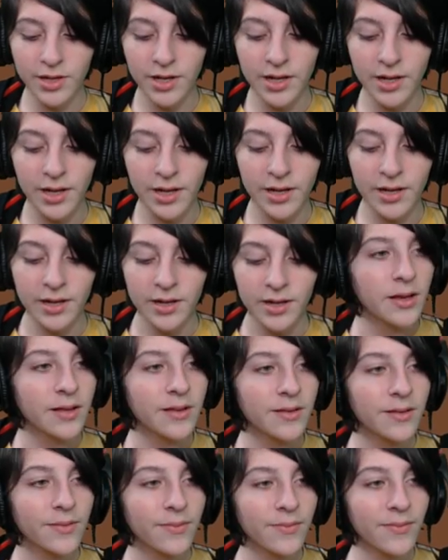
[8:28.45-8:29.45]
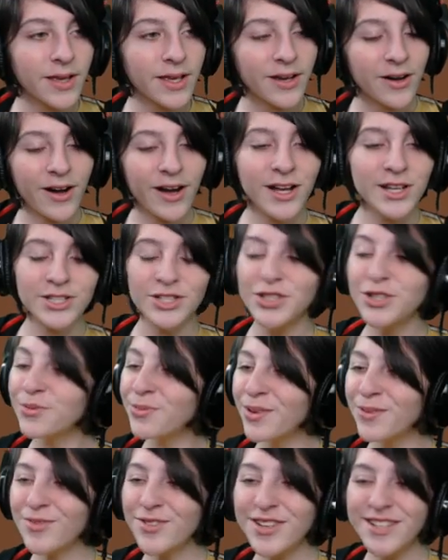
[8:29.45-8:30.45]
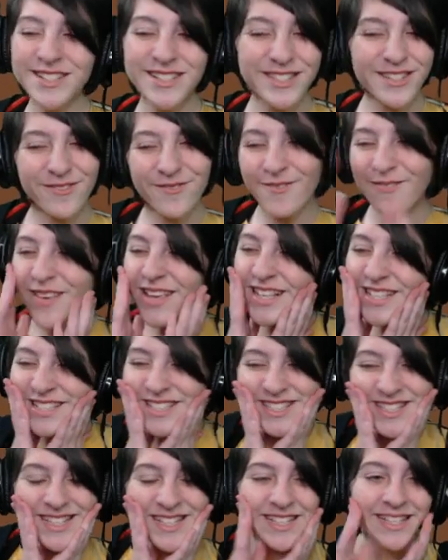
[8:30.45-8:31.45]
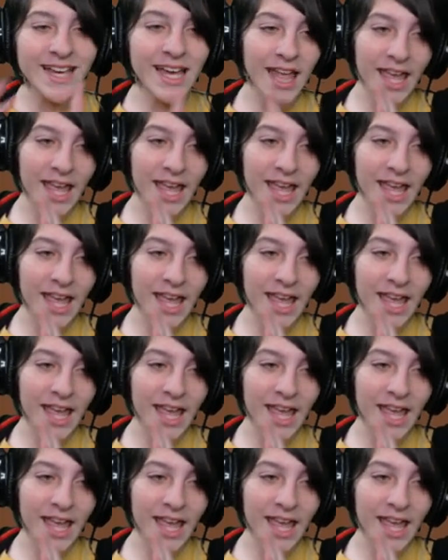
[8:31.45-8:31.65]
Oh my gosh. People are so amazing.